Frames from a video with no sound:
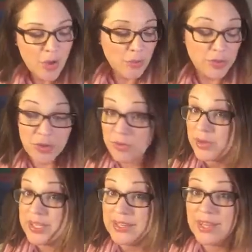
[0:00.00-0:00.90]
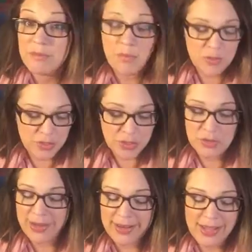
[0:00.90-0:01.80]
with the curriculum, with the
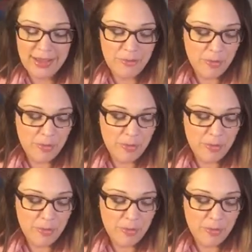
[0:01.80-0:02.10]
training,